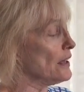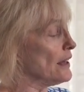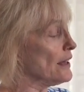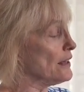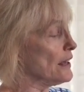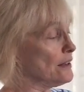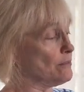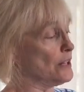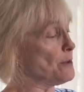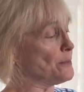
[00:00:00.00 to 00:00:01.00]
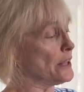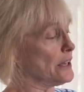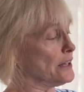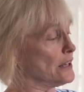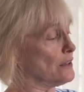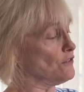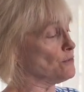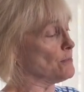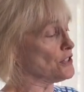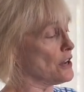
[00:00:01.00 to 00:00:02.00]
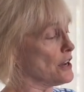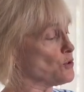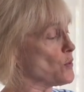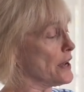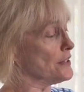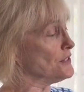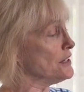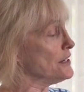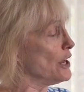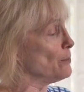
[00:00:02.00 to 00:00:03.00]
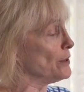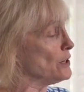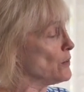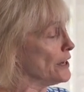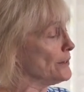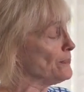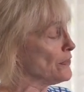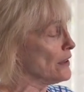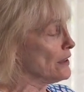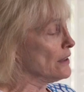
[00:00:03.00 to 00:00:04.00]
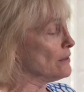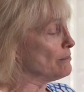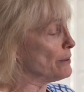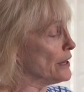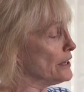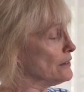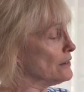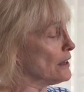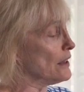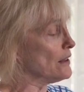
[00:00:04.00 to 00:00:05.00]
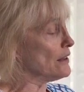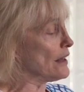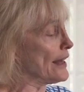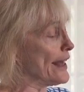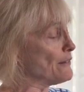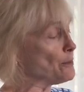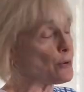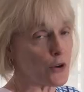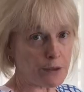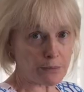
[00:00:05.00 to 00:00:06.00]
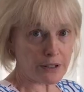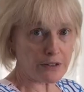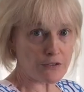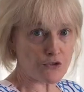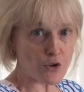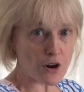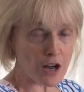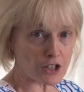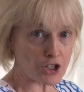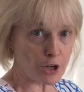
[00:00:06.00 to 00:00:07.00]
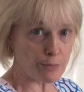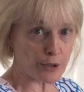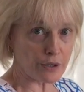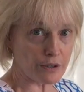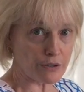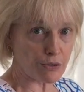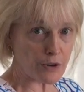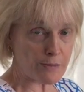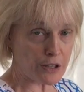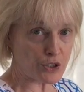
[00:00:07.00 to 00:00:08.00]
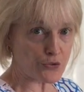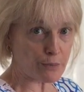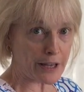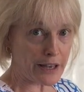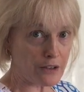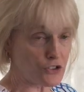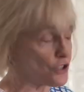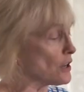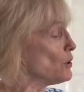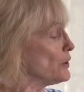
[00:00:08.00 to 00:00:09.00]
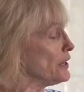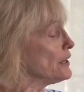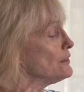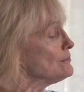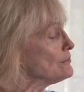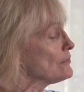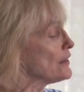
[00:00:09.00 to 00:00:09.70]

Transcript: and manipulating it massage-wise didn't help anyway. But I have an appointment for October, 3 months from now, to go in